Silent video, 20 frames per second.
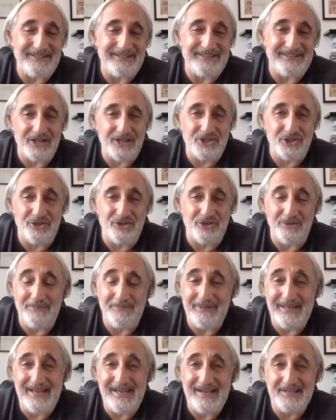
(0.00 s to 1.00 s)
logical
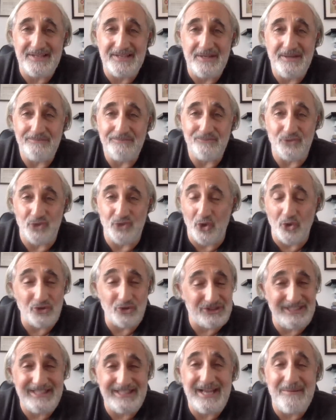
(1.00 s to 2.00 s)
BS, don't
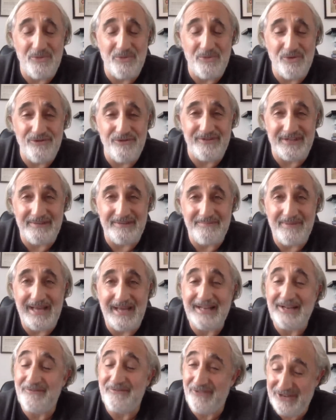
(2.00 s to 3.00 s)
see that movie.
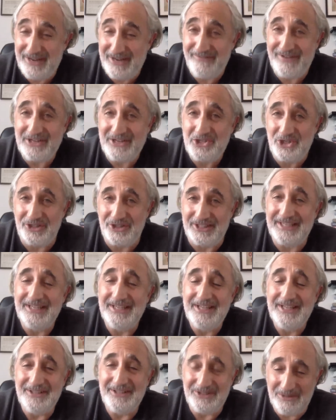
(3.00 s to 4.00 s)
And
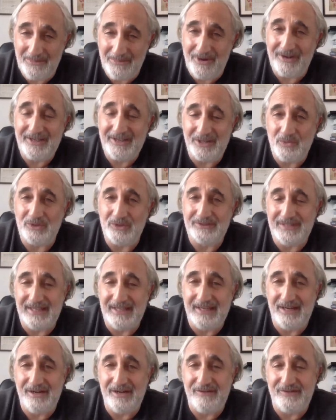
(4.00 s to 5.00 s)
eventually, the market will
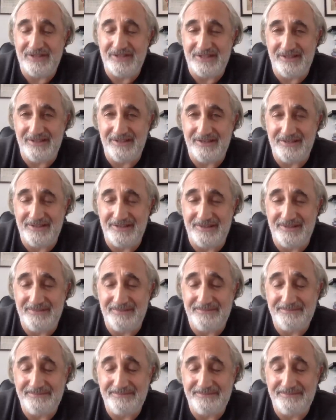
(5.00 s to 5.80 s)
take care of this idiocy.